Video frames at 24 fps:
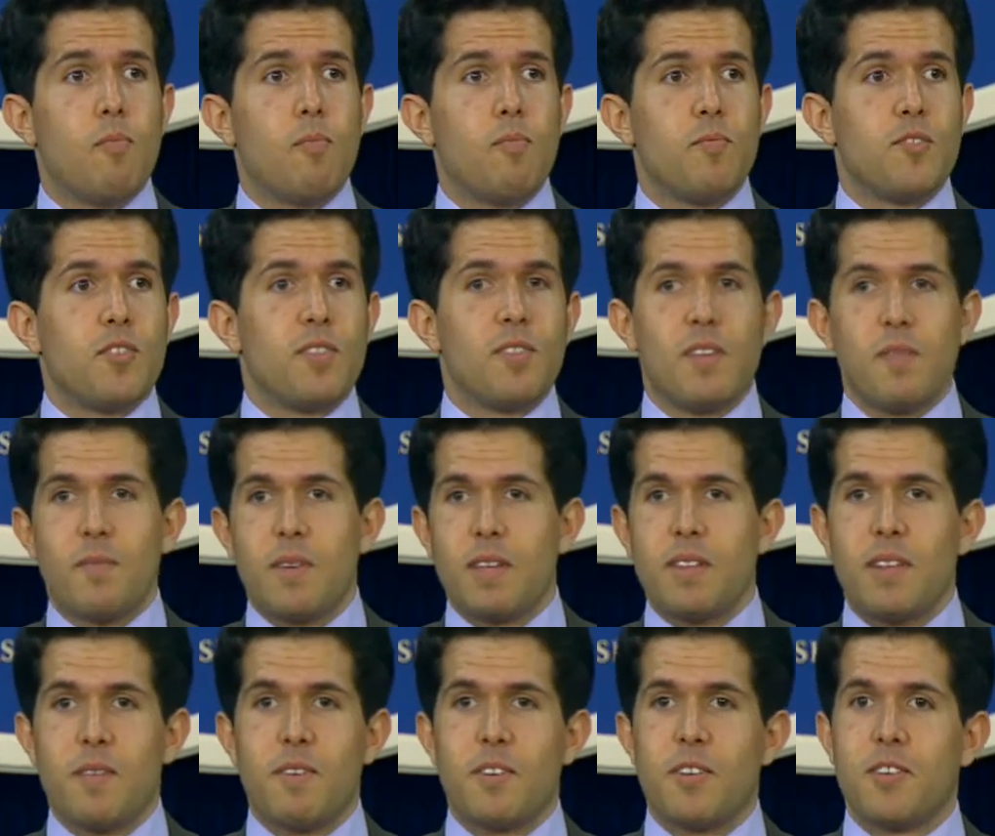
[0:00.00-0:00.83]
So let
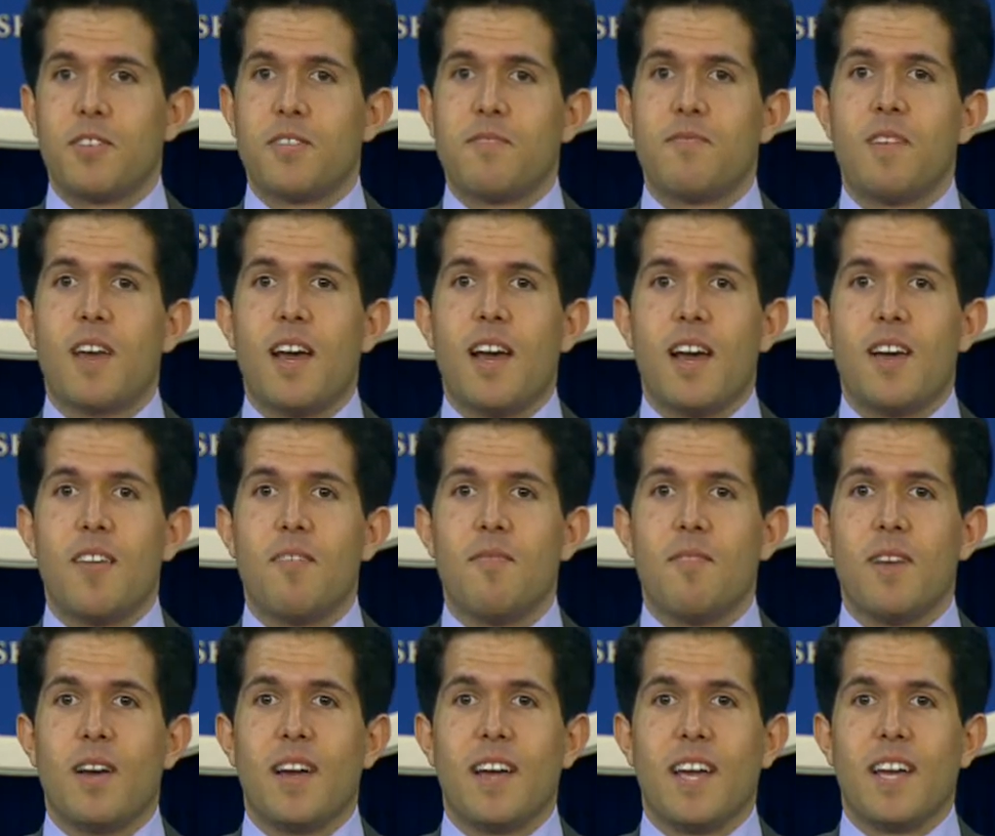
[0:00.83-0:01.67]
me just
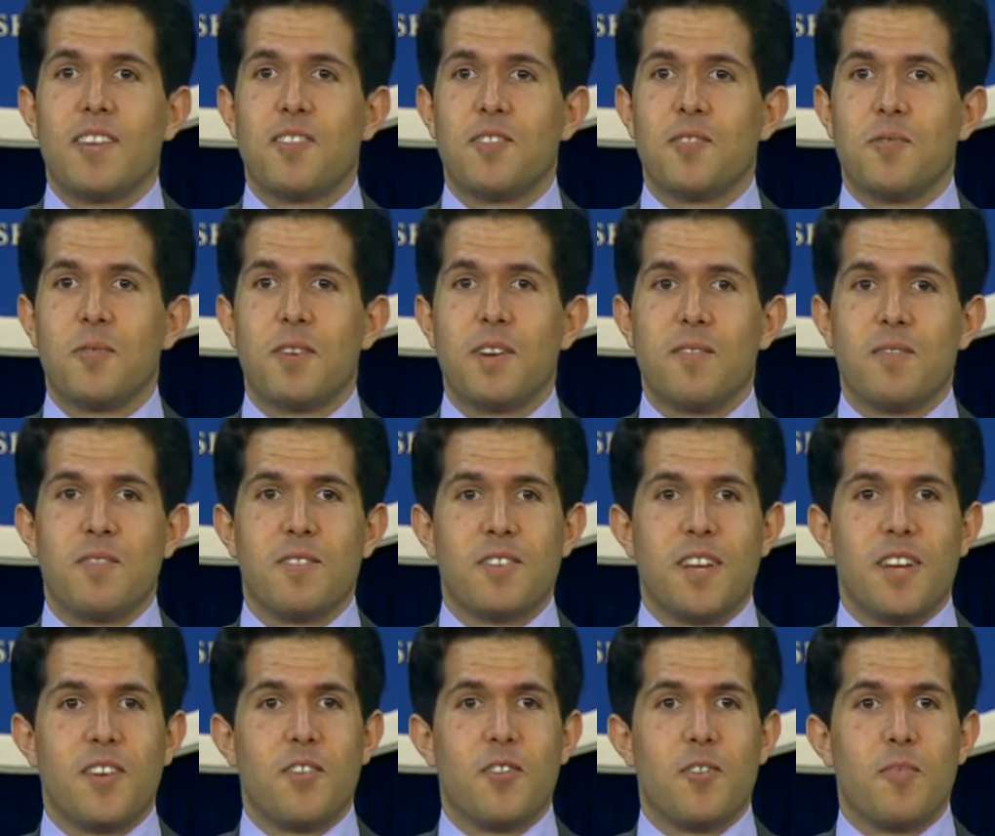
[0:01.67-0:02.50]
answer whatever is
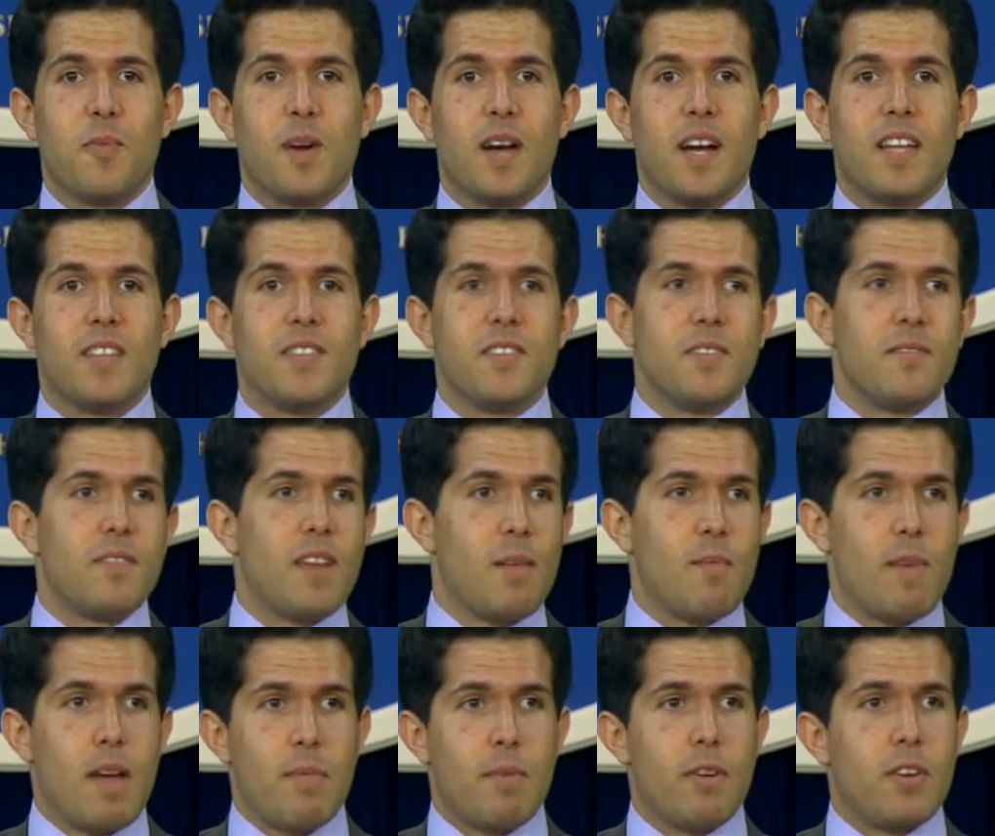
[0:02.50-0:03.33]
on your minds.
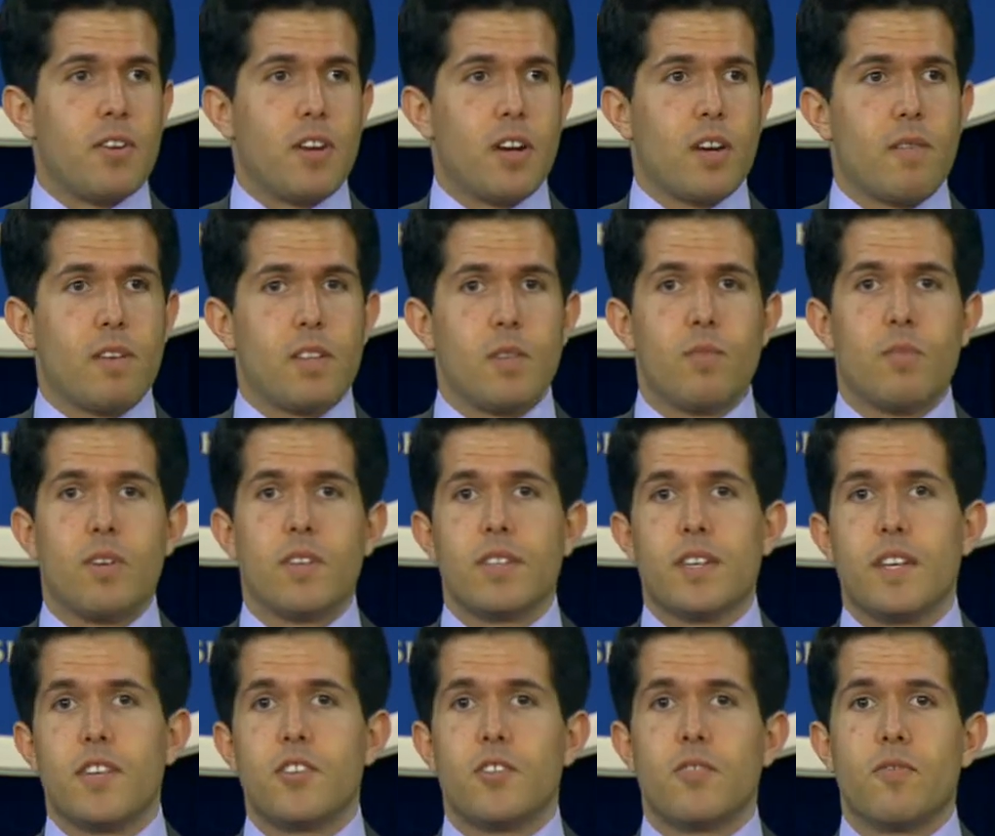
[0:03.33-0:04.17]
I'm happy to talk about the
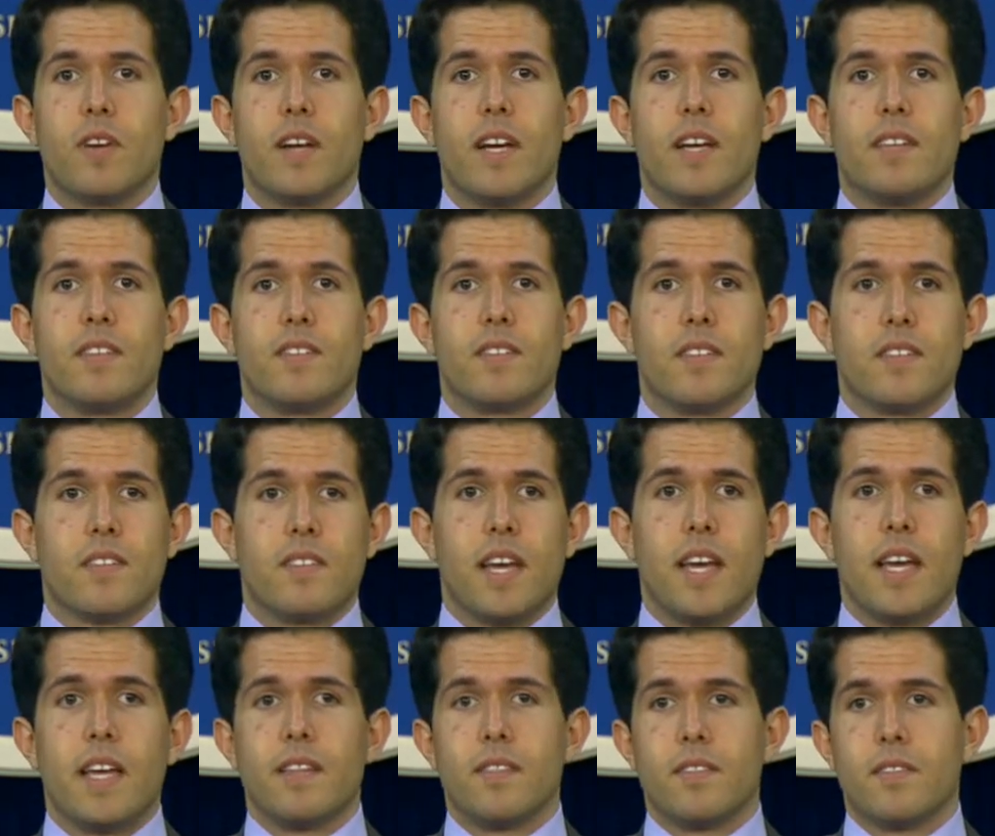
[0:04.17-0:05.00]
presidential race, the
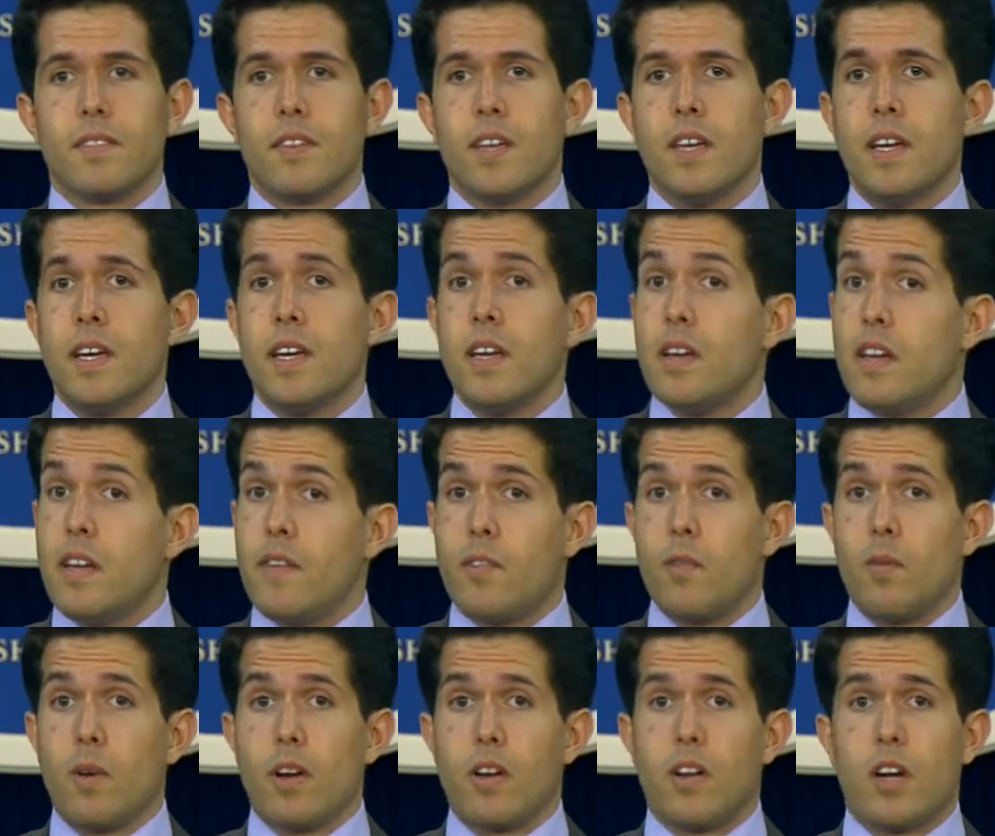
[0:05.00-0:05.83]
states, if
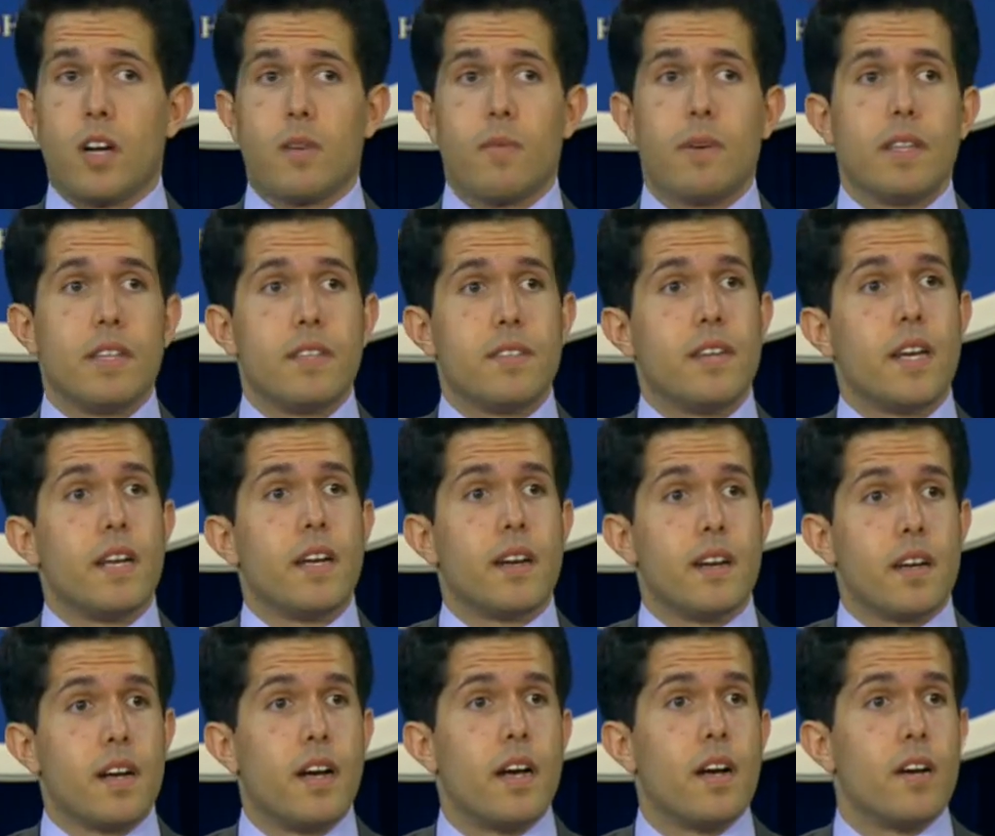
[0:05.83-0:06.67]
you want to talk about the Senate
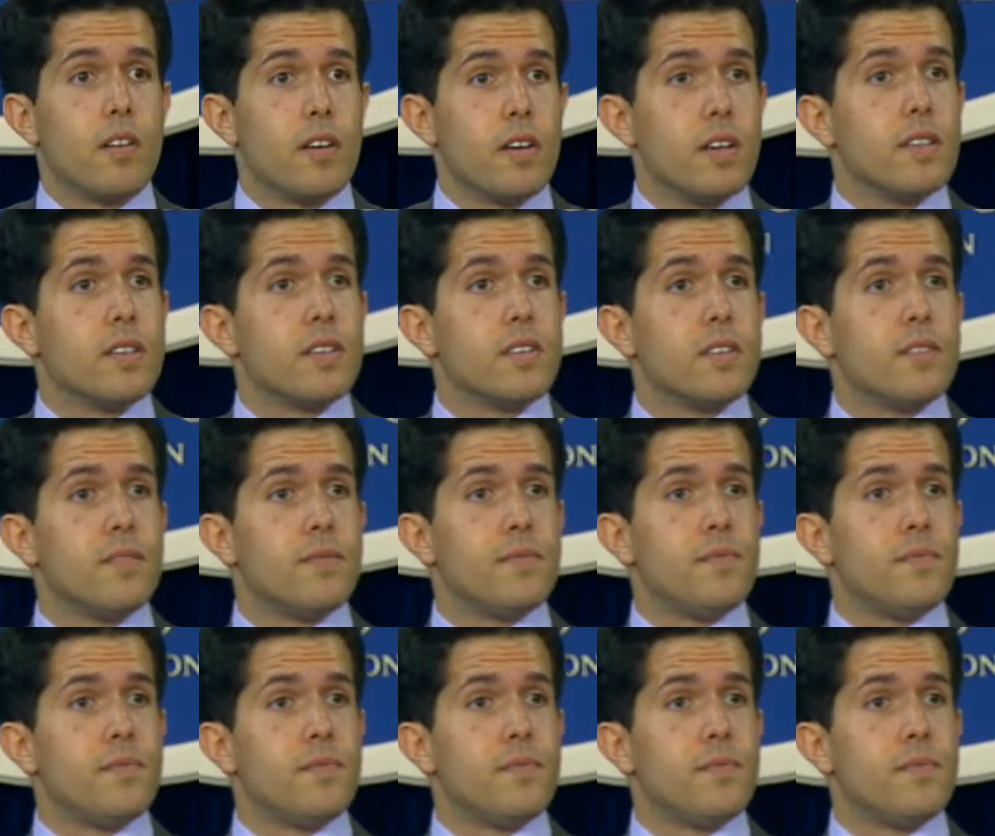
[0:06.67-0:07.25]
and Congress.